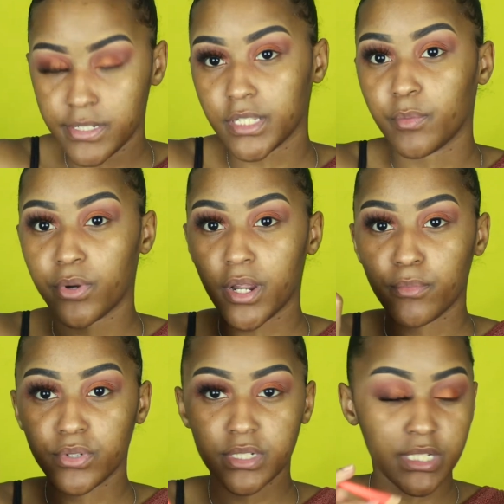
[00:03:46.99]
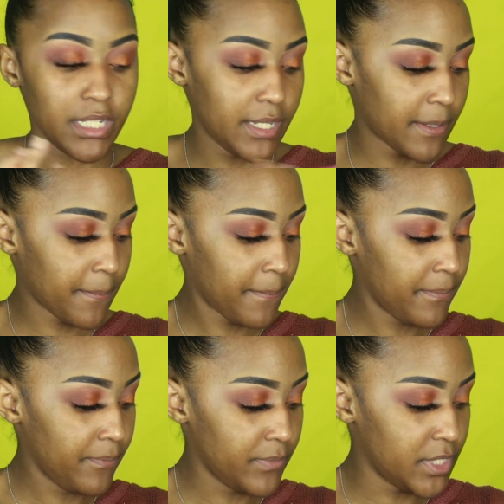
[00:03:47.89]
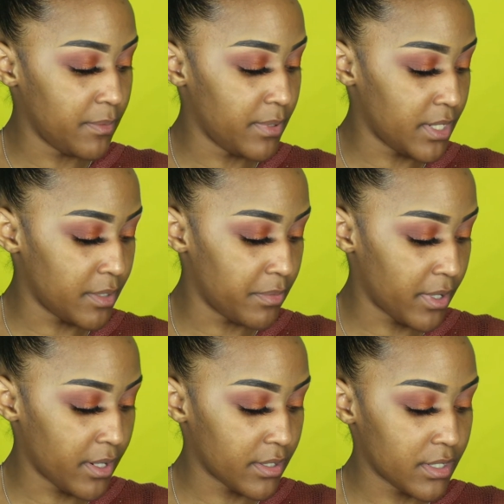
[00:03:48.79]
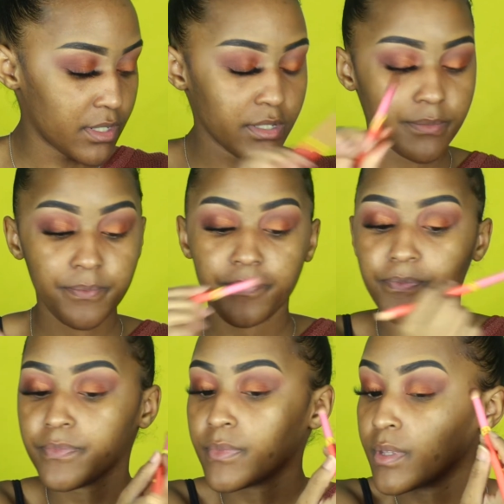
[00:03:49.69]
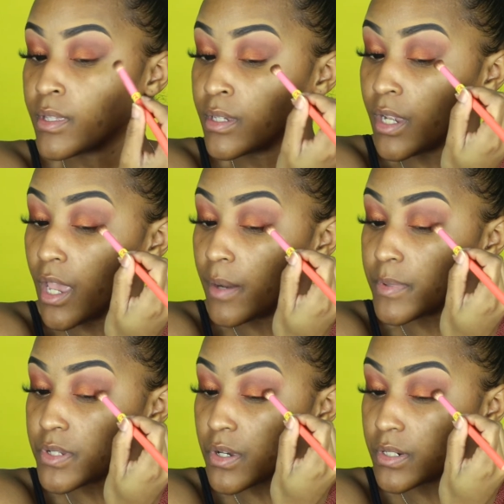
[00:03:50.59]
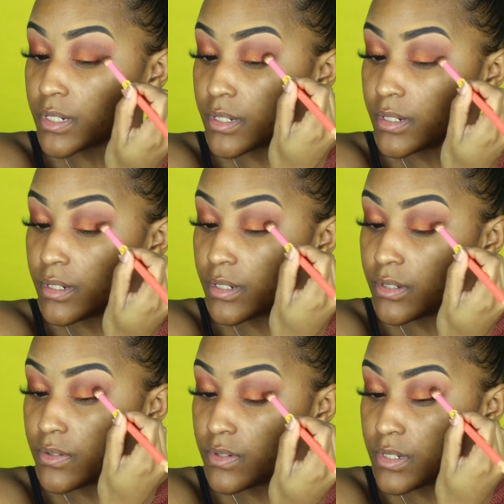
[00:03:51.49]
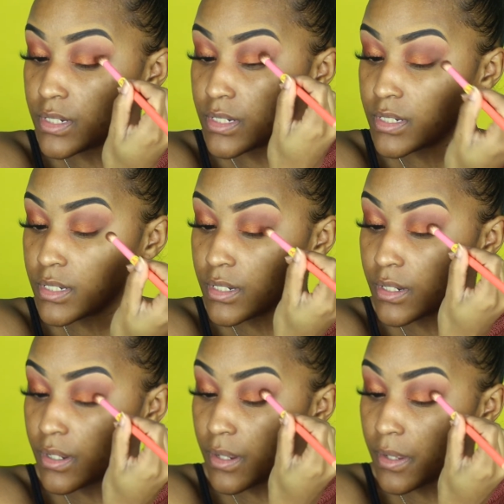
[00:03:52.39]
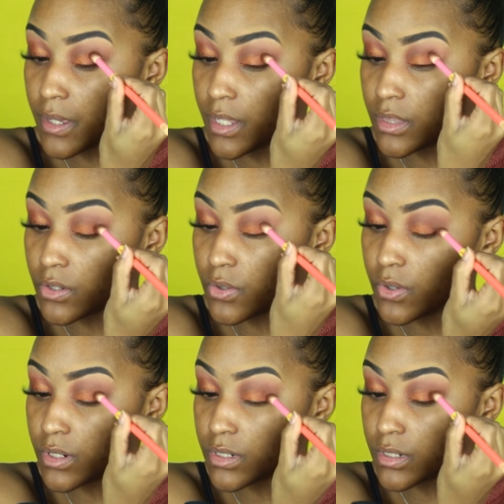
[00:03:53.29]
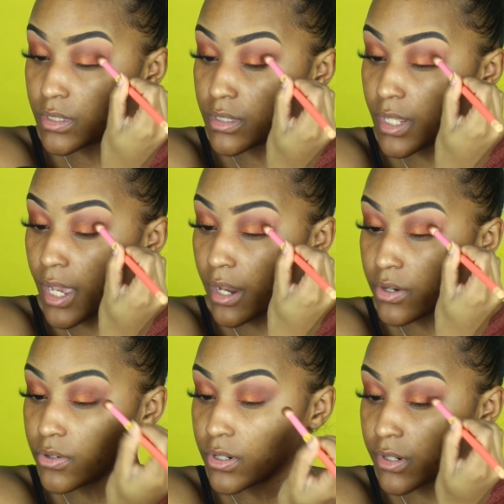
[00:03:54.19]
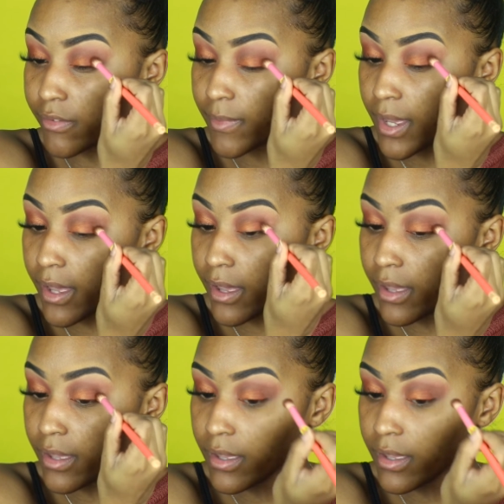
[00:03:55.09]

Take the brown brush again, dip it in the brown color, and I'm just going to use this in the corner, the outer corner of my eye.